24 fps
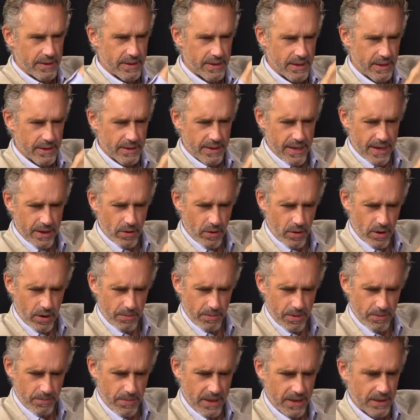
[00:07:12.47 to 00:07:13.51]
Does that
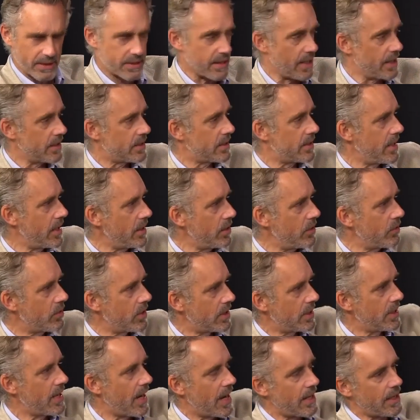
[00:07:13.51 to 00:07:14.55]
argument make sense? Then you
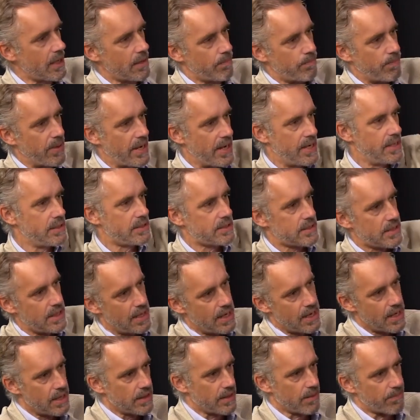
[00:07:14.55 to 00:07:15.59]
can cut and paste
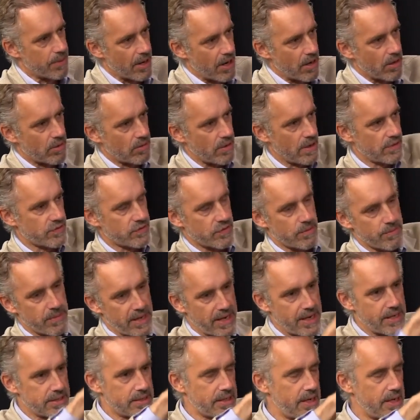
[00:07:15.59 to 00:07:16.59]
the paragraphs from the